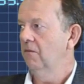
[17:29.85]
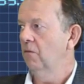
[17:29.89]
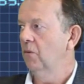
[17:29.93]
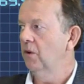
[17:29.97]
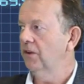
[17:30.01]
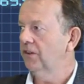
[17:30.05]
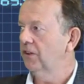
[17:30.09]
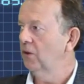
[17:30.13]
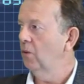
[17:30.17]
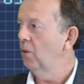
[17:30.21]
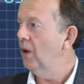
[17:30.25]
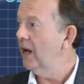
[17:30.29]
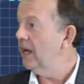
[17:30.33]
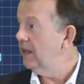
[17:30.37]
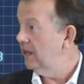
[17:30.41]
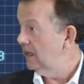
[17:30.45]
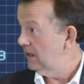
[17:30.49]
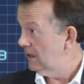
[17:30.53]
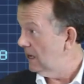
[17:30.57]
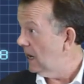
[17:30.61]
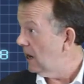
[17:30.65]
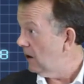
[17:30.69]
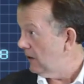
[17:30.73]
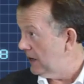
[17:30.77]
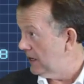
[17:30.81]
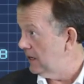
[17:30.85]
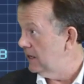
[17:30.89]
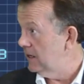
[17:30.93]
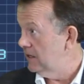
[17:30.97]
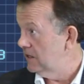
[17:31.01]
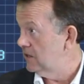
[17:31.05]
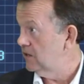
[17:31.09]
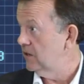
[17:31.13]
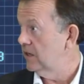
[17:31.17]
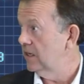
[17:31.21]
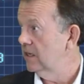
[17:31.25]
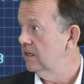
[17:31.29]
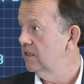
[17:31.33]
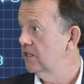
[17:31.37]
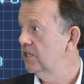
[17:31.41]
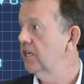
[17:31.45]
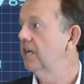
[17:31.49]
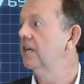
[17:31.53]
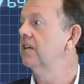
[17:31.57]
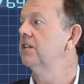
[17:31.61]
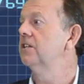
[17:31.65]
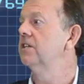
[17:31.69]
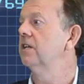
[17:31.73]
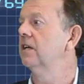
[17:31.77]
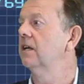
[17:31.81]
with the way that our industry is
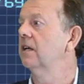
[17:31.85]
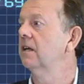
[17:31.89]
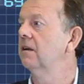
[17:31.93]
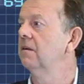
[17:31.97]
changing.